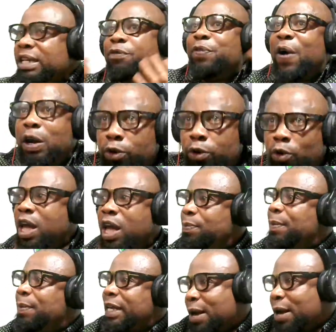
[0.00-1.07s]
the value, no, if you
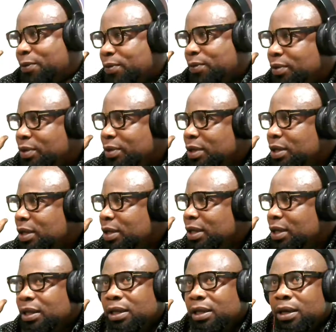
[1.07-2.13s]
have a camera.
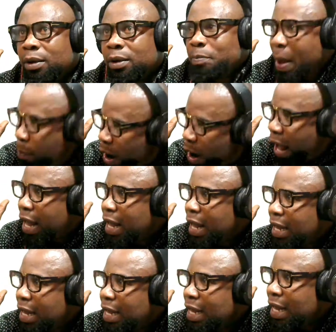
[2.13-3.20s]
Mais boy.
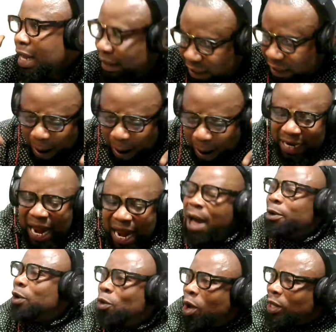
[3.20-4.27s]
It's by
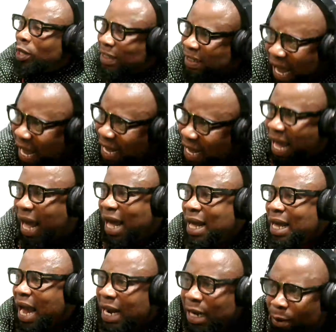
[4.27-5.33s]
now, no one saying.
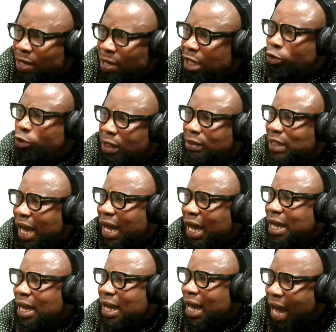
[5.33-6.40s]
And the one you should say,
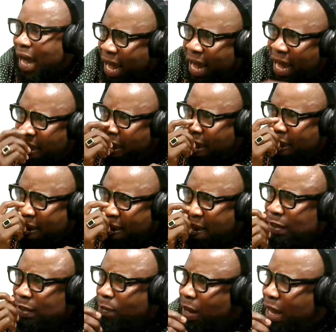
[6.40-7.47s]

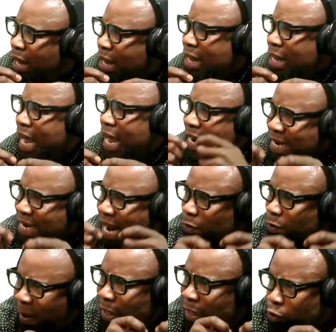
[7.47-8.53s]
in
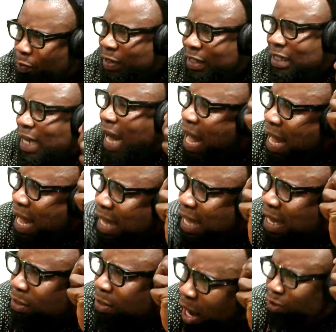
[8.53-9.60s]
this match to be desired.
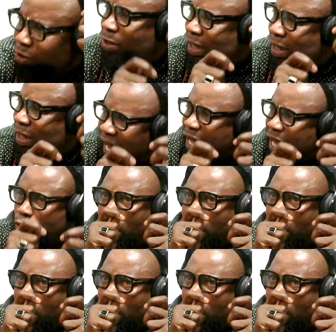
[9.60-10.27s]
Don't do this, I